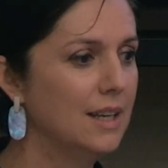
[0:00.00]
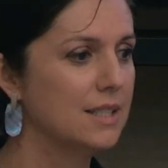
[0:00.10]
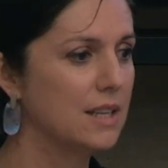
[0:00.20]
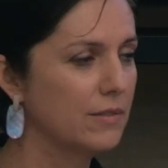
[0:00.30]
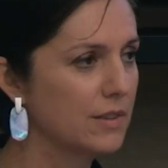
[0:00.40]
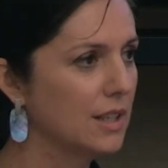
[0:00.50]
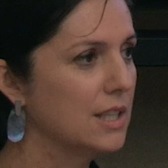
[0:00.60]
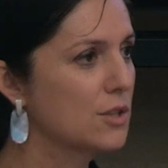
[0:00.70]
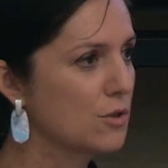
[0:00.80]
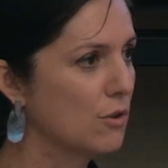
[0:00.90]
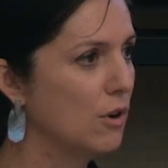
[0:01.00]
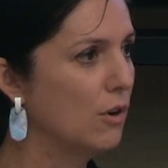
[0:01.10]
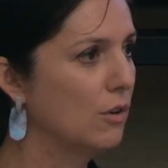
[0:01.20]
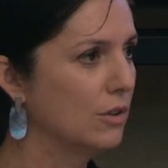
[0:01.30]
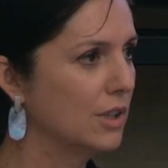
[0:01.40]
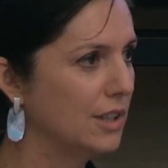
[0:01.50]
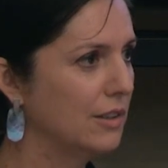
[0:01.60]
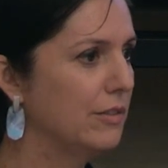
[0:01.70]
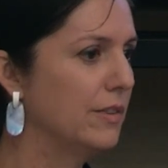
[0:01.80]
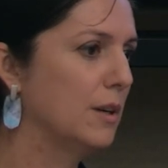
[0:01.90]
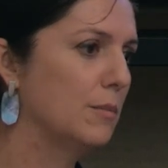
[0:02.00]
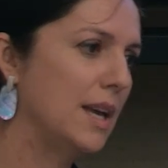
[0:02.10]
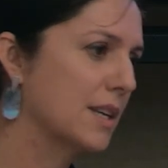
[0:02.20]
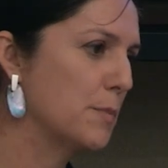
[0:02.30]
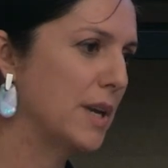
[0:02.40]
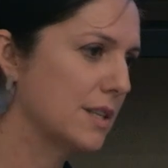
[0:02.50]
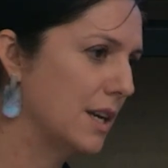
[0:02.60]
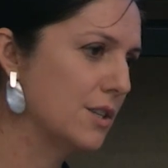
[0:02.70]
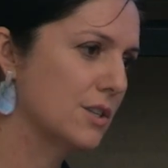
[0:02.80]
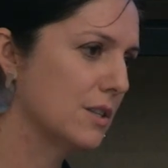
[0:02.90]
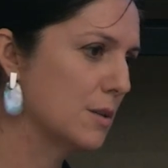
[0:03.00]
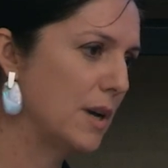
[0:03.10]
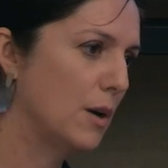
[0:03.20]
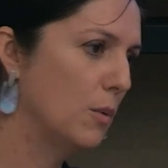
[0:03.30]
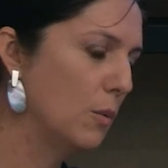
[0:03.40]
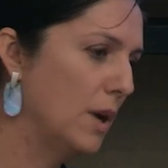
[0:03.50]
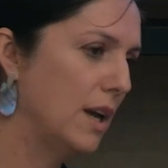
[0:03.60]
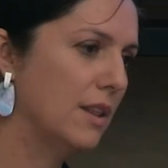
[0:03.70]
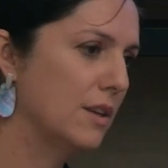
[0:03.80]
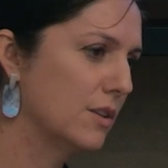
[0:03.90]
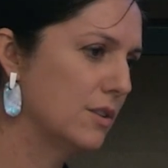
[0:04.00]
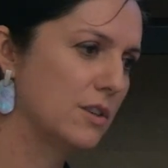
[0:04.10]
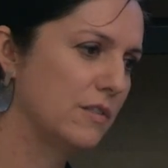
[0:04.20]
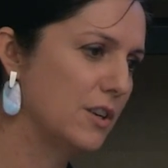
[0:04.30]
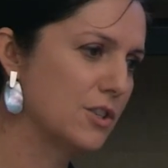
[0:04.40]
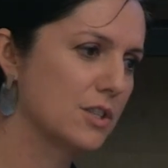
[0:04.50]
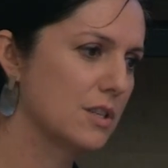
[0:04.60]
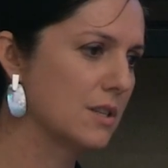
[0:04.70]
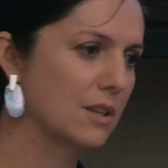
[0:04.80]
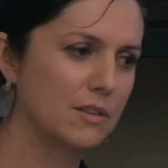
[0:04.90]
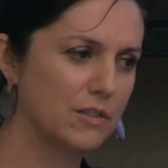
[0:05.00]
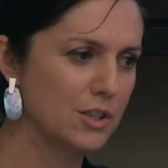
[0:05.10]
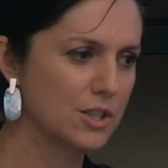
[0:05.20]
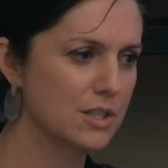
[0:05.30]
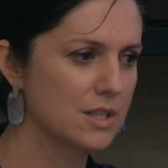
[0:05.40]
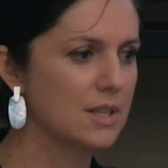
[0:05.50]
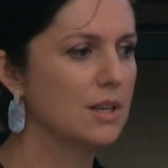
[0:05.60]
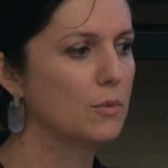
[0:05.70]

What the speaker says: definitely strong kind of expectations about where the divergences and convergences are.